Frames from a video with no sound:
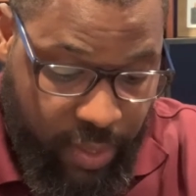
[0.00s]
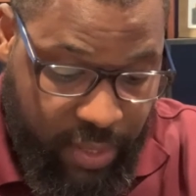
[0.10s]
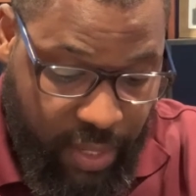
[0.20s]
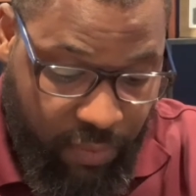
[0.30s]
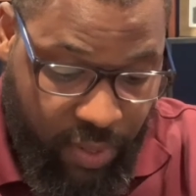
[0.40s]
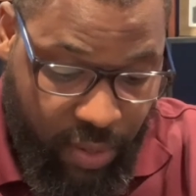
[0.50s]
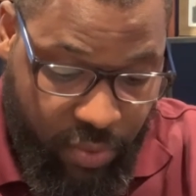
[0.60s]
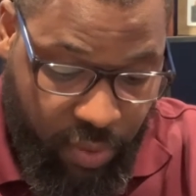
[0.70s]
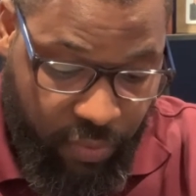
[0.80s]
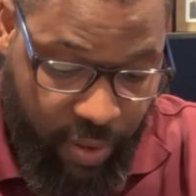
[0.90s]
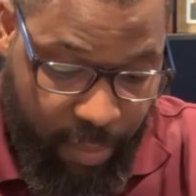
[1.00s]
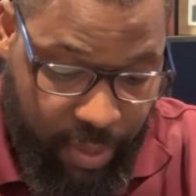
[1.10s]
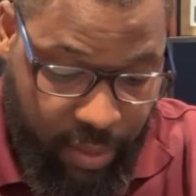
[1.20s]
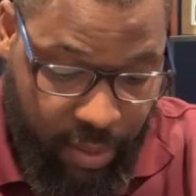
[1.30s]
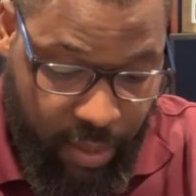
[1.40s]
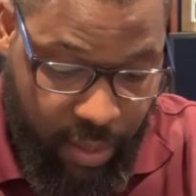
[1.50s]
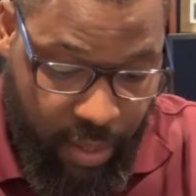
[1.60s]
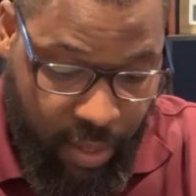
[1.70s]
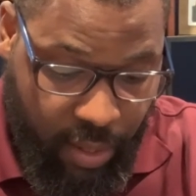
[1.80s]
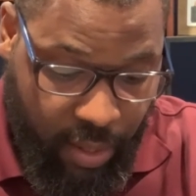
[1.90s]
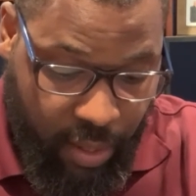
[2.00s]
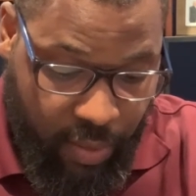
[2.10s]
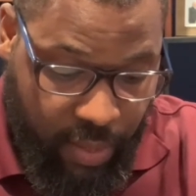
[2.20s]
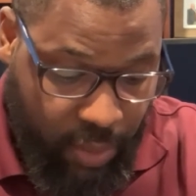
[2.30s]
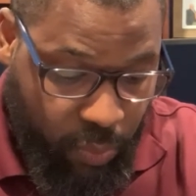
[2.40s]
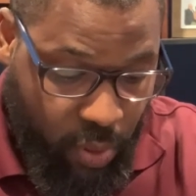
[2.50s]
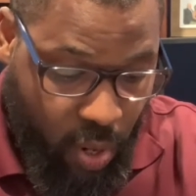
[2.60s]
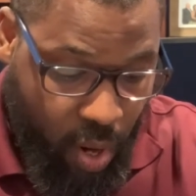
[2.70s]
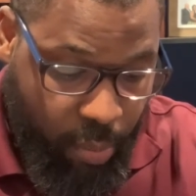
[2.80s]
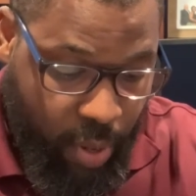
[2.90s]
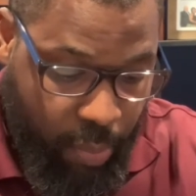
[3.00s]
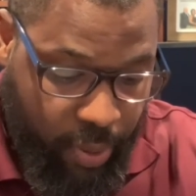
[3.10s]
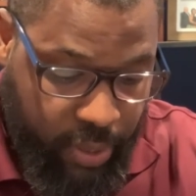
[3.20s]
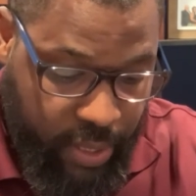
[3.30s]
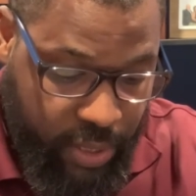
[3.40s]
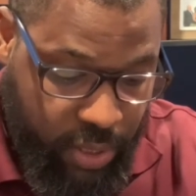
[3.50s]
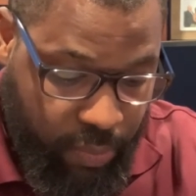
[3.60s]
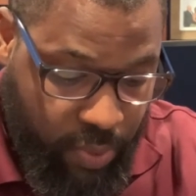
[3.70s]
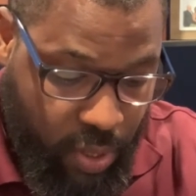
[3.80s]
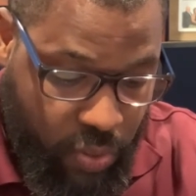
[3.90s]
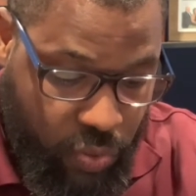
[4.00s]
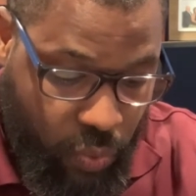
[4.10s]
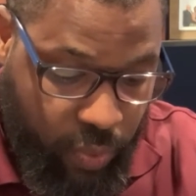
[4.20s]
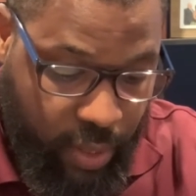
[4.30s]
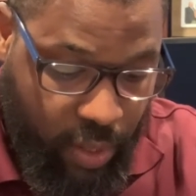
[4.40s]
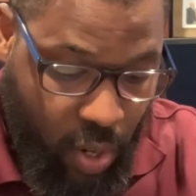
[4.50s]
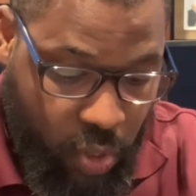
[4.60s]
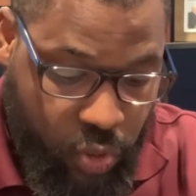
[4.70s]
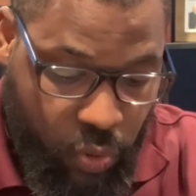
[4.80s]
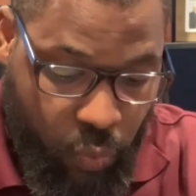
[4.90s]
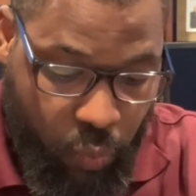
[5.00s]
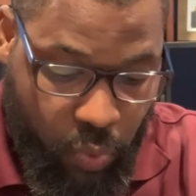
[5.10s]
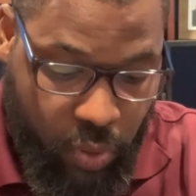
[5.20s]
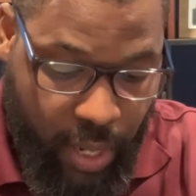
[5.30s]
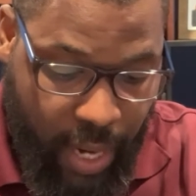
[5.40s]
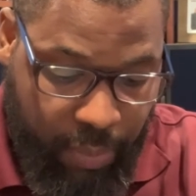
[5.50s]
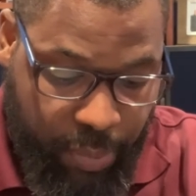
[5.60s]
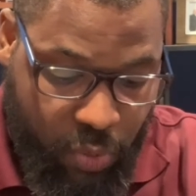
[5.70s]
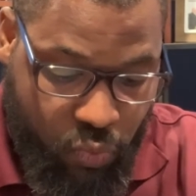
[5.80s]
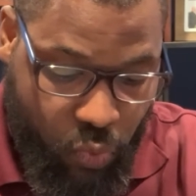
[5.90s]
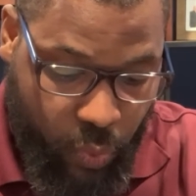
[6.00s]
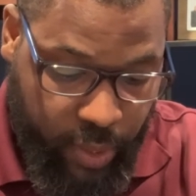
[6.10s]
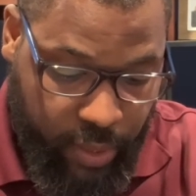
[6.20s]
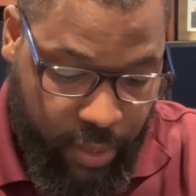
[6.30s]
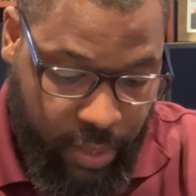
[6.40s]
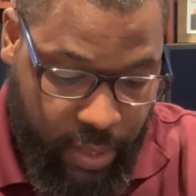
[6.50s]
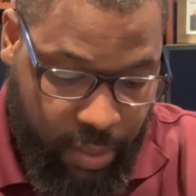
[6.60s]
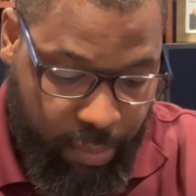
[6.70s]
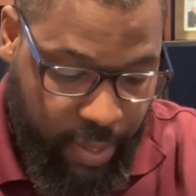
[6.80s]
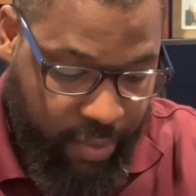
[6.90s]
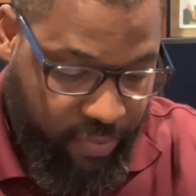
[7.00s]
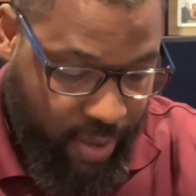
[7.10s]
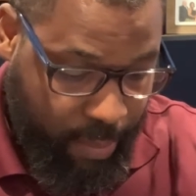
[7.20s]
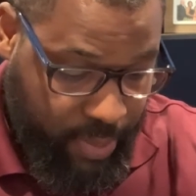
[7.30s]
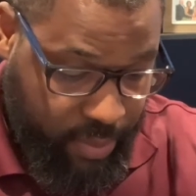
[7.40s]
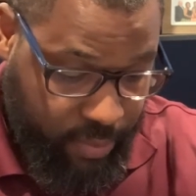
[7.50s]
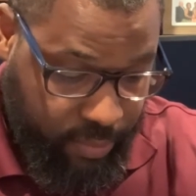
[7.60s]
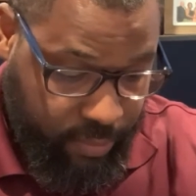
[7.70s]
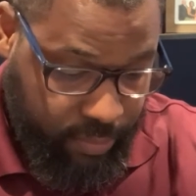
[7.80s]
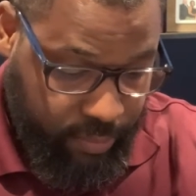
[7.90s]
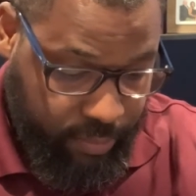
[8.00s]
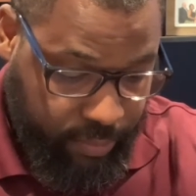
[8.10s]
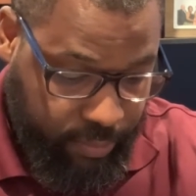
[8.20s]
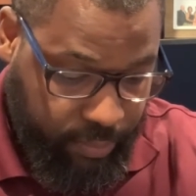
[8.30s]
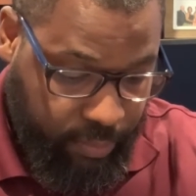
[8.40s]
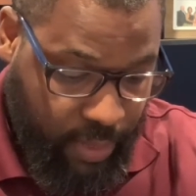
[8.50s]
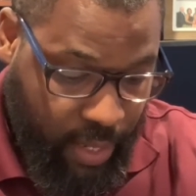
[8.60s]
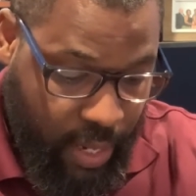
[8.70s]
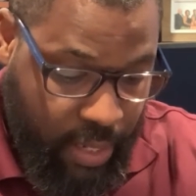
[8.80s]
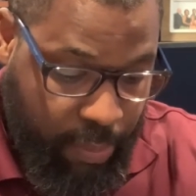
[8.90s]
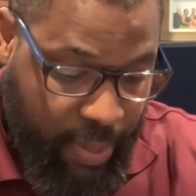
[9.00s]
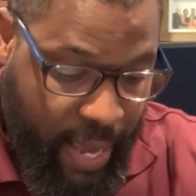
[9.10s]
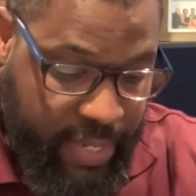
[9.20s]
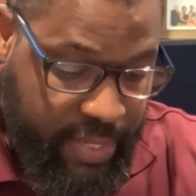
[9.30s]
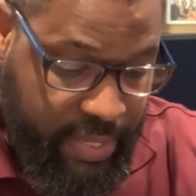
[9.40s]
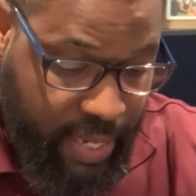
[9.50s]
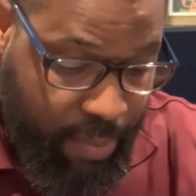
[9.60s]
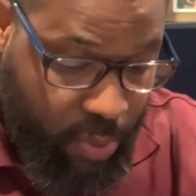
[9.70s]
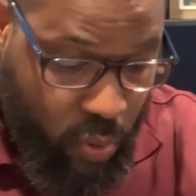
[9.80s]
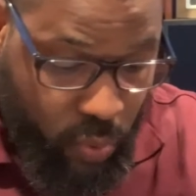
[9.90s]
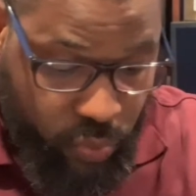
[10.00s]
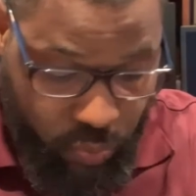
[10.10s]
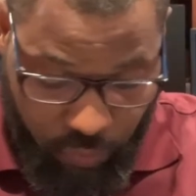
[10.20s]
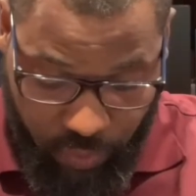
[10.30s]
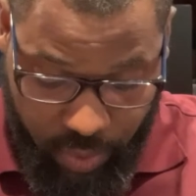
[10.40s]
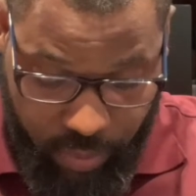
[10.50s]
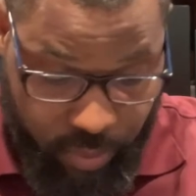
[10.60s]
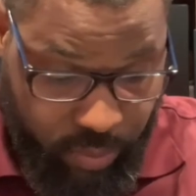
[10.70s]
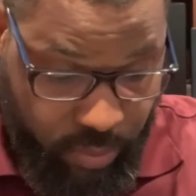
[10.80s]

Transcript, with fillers: the seven years of famine that will come upon Egypt so that the country will not be ruined by famine. The plan seemed good to Pharaoh